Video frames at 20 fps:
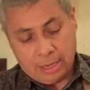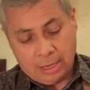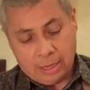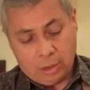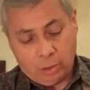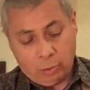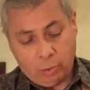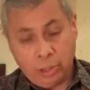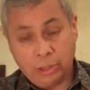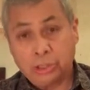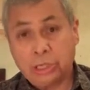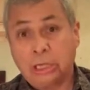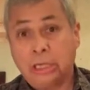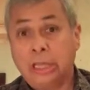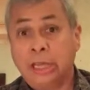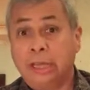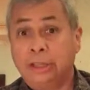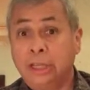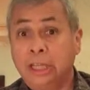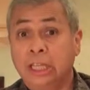
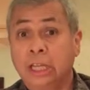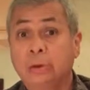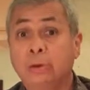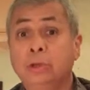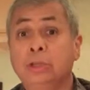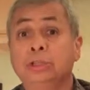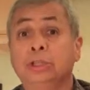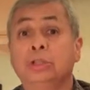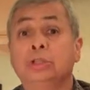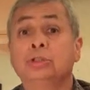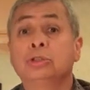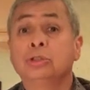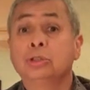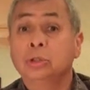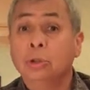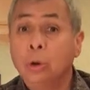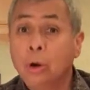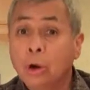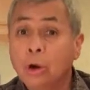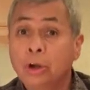Originally, I think they were using
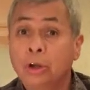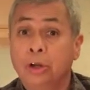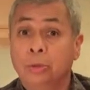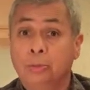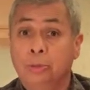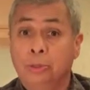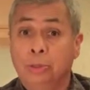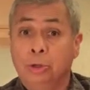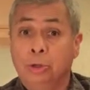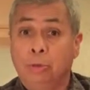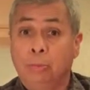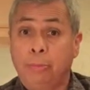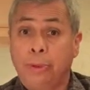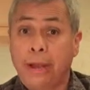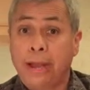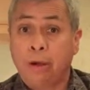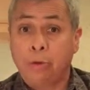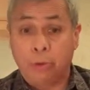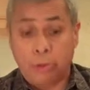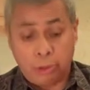sorghum syrup
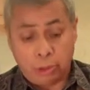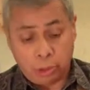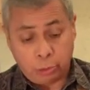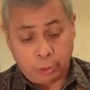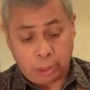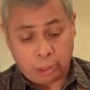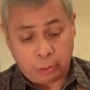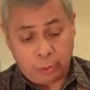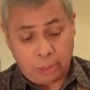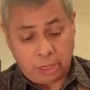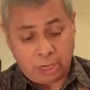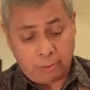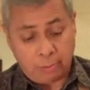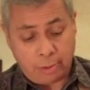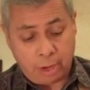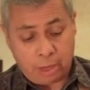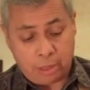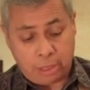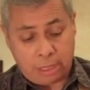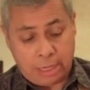back when this recipe came
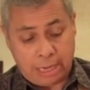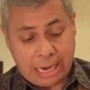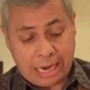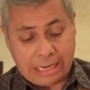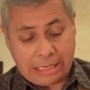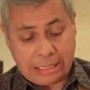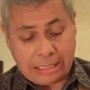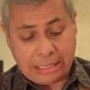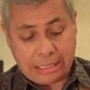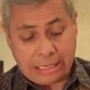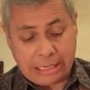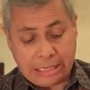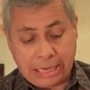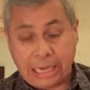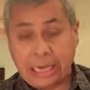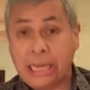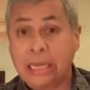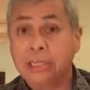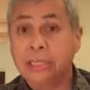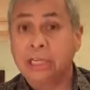out in the
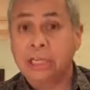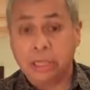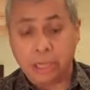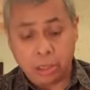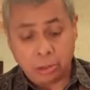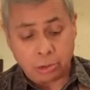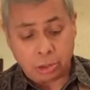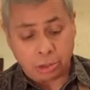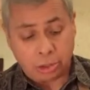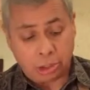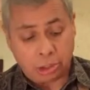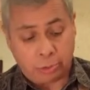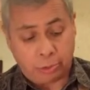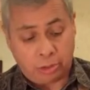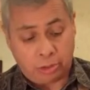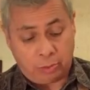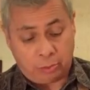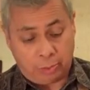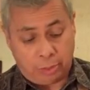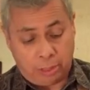late 1800s, this
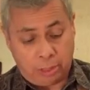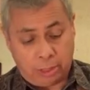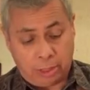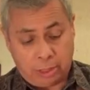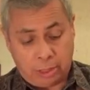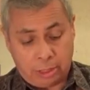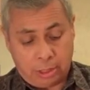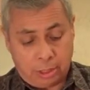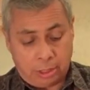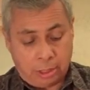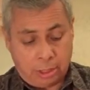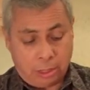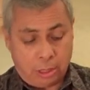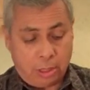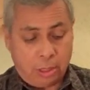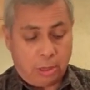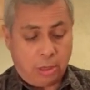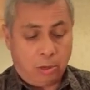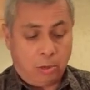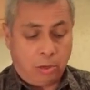recipe.
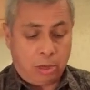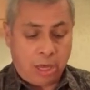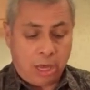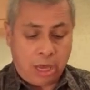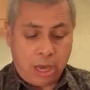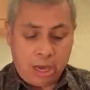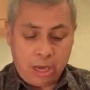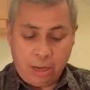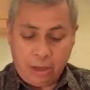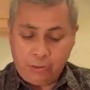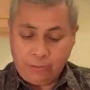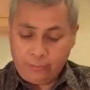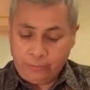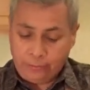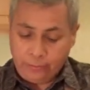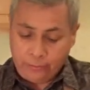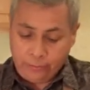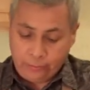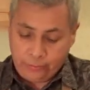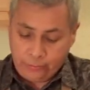Okay?
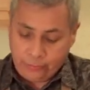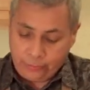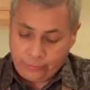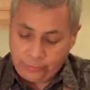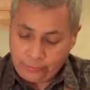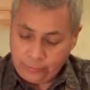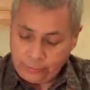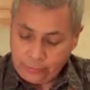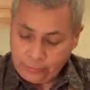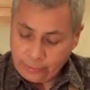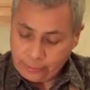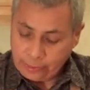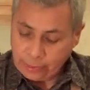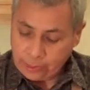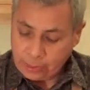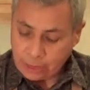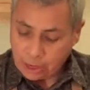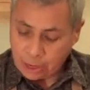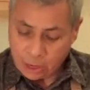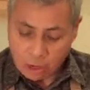
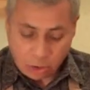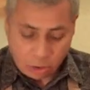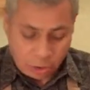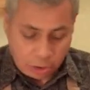All